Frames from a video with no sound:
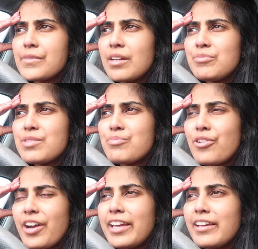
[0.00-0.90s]
I'm just
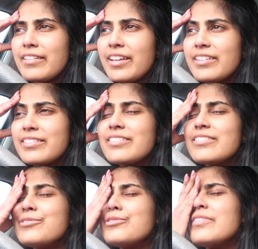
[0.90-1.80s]
praying that
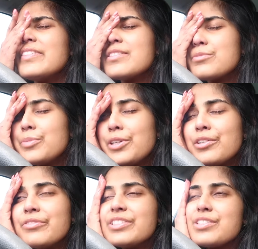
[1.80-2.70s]
all of this will be
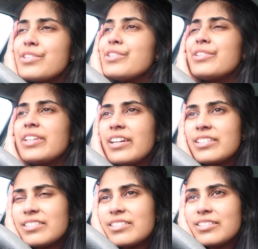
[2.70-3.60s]
over soon
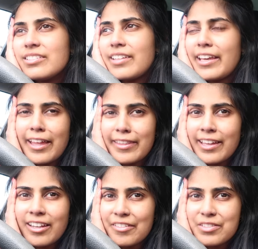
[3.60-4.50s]
and they get their
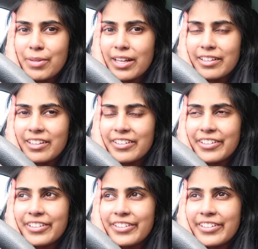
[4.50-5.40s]
lives back, you know.